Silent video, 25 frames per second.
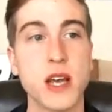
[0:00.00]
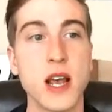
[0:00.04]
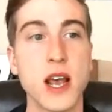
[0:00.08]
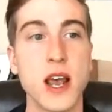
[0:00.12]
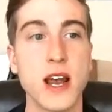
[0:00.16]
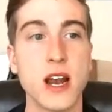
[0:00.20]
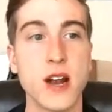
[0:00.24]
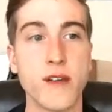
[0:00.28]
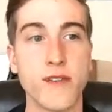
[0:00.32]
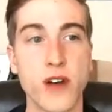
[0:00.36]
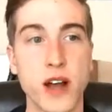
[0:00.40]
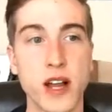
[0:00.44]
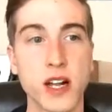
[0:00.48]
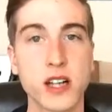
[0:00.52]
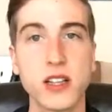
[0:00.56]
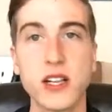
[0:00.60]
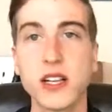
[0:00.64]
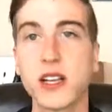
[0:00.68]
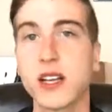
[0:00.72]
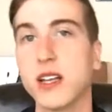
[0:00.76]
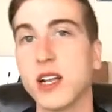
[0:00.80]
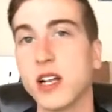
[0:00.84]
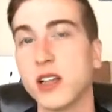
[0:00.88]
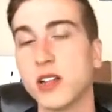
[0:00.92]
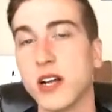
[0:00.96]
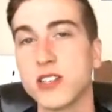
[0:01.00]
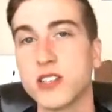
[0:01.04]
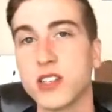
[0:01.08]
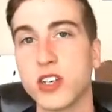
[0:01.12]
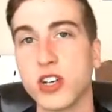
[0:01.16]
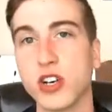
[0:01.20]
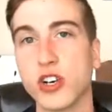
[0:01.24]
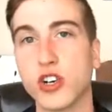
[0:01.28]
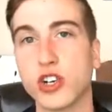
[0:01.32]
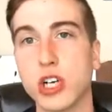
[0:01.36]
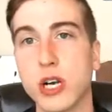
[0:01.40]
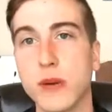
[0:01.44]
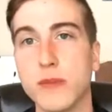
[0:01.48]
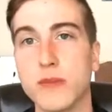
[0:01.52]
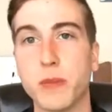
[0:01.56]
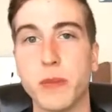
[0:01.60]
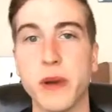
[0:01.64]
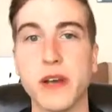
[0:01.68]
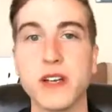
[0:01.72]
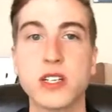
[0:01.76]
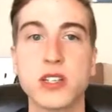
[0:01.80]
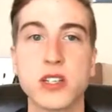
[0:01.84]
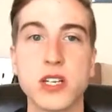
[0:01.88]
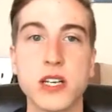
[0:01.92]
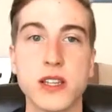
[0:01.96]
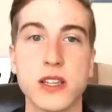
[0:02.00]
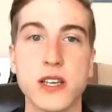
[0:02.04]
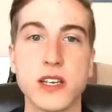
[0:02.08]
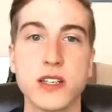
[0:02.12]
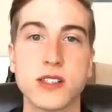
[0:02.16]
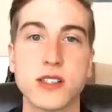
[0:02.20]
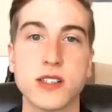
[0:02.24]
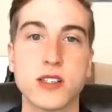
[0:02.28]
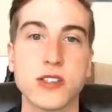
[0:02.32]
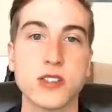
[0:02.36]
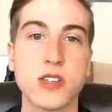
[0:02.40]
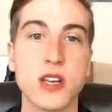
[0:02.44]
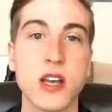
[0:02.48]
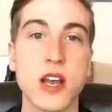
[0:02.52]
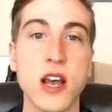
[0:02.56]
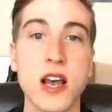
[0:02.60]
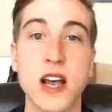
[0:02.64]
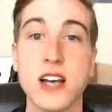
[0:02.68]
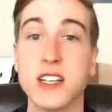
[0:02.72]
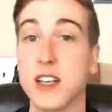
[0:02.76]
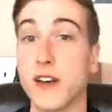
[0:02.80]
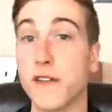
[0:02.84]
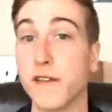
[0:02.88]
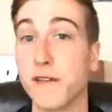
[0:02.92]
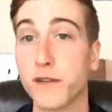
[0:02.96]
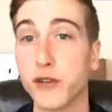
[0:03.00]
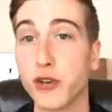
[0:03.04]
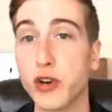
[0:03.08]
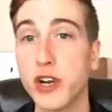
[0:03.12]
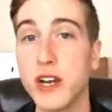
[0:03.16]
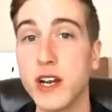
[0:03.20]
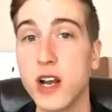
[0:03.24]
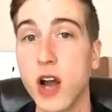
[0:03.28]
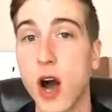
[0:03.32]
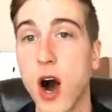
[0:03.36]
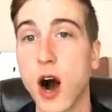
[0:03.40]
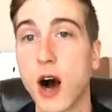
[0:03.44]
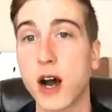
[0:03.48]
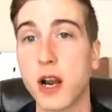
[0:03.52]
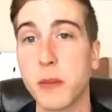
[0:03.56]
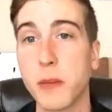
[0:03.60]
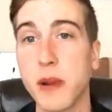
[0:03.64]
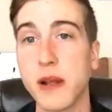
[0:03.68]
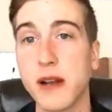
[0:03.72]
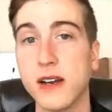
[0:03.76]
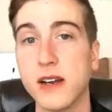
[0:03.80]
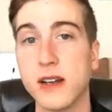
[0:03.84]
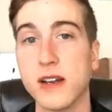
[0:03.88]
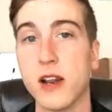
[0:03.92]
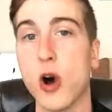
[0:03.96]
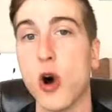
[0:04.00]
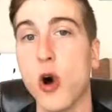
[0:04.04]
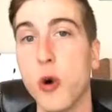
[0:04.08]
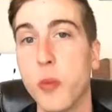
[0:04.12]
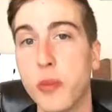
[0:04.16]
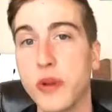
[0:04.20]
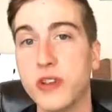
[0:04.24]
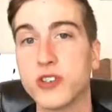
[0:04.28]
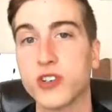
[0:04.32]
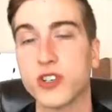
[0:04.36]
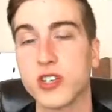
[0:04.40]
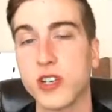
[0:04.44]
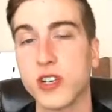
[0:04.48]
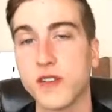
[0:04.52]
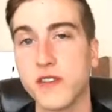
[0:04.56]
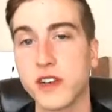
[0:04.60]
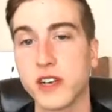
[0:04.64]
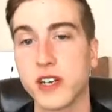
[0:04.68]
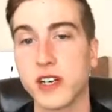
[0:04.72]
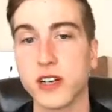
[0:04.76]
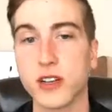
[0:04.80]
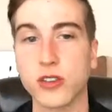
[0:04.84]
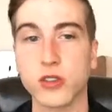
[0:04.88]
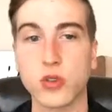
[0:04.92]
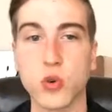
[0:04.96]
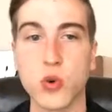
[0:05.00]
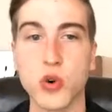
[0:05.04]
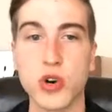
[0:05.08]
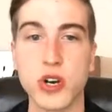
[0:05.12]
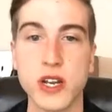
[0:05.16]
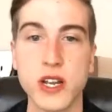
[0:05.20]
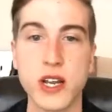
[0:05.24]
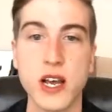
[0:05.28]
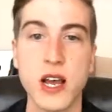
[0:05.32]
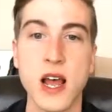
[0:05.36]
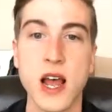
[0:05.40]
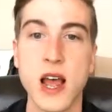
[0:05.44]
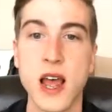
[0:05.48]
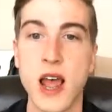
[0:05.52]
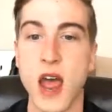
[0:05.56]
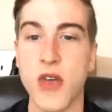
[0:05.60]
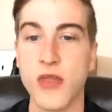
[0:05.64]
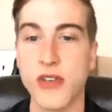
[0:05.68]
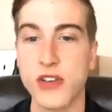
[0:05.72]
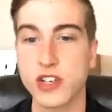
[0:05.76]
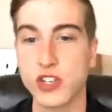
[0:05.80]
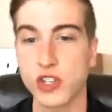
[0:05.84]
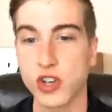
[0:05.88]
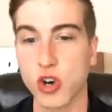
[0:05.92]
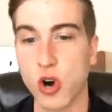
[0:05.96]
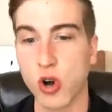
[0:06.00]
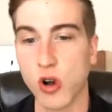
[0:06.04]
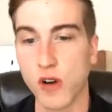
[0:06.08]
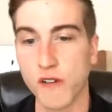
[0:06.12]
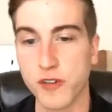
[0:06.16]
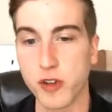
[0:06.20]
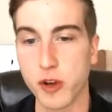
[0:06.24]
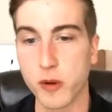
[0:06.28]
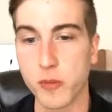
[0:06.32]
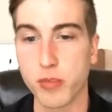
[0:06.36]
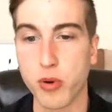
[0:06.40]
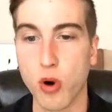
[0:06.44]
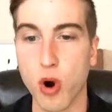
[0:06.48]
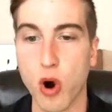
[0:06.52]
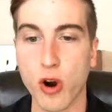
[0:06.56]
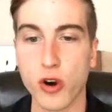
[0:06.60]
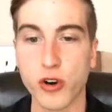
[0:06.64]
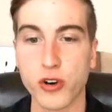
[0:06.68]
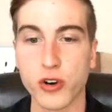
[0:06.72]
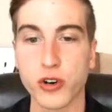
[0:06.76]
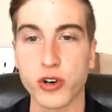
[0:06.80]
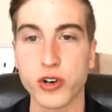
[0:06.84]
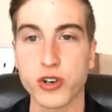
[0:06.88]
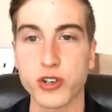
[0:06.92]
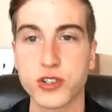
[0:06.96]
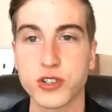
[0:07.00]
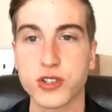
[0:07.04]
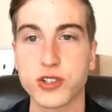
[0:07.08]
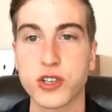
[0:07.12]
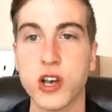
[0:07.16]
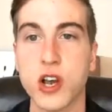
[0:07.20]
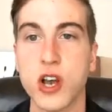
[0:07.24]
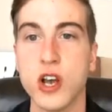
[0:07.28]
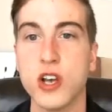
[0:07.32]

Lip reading: And if I click into Let's Encrypt, basically this is a free, automated, and open certificate authority, and these are all of their partners.